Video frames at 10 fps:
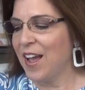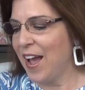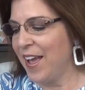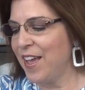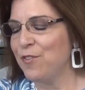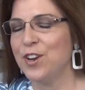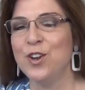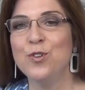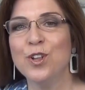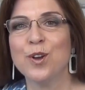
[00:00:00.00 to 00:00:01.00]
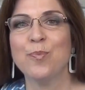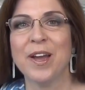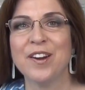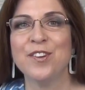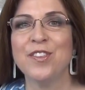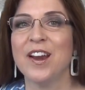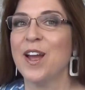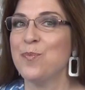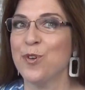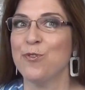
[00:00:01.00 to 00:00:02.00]
I have a new look pattern that
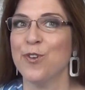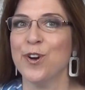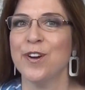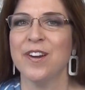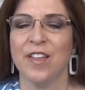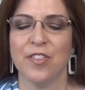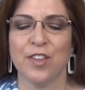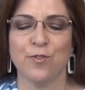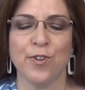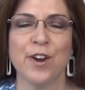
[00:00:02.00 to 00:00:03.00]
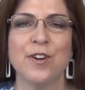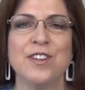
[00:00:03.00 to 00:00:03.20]
I prefer that's very